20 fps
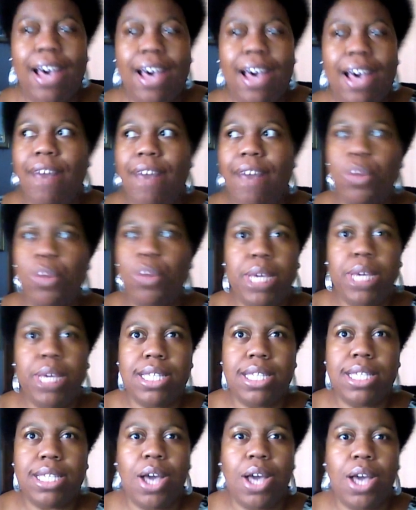A few
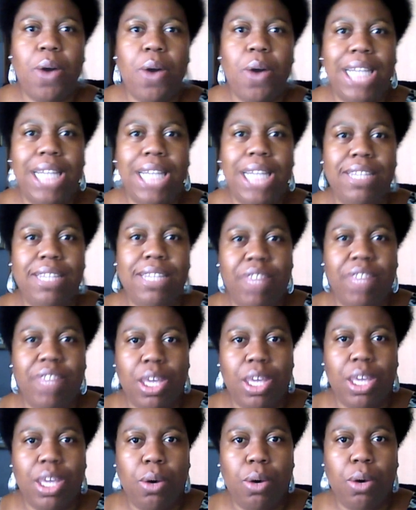weeks ago I did a
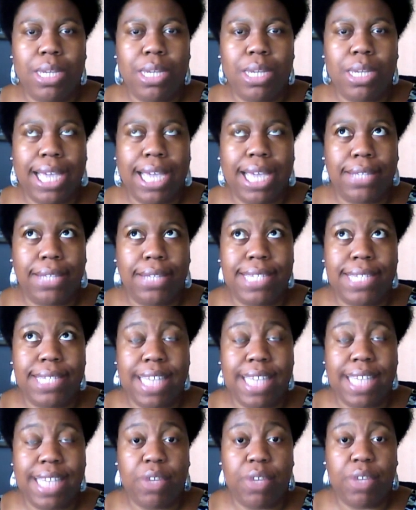video entitled
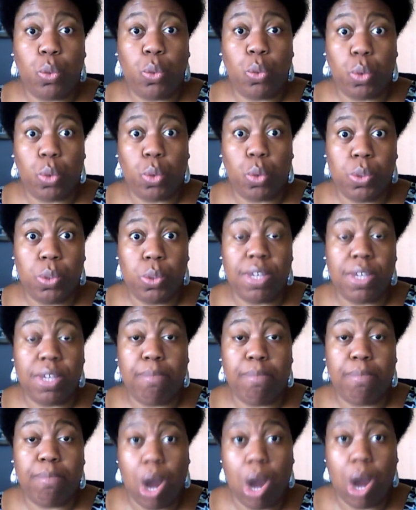7 Rules
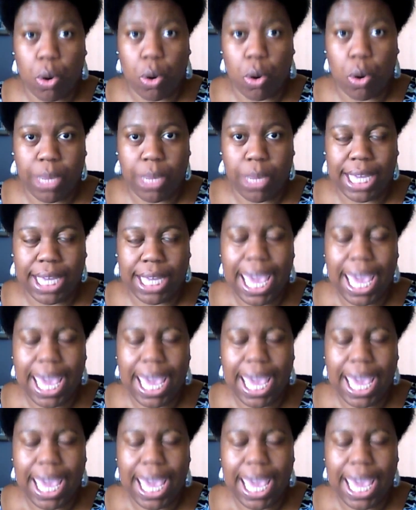of Borrowing,